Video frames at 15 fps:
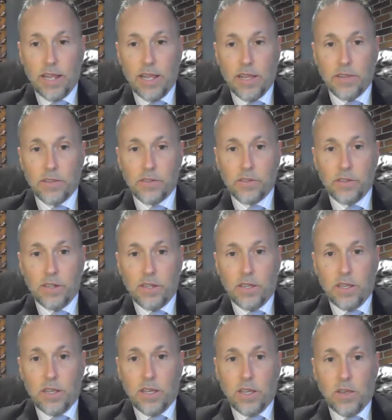is
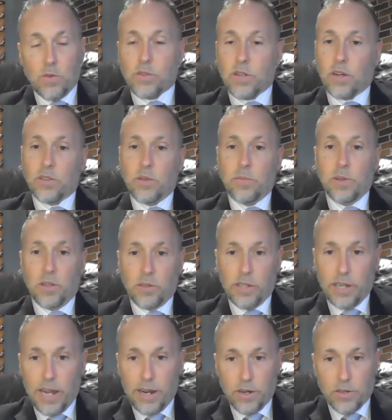you start to build
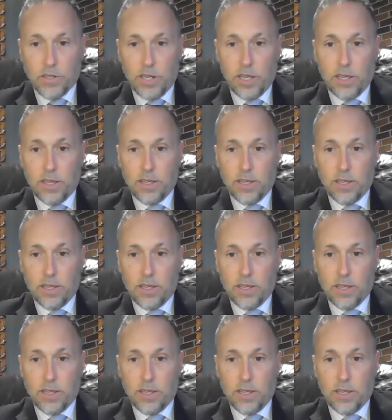an energy.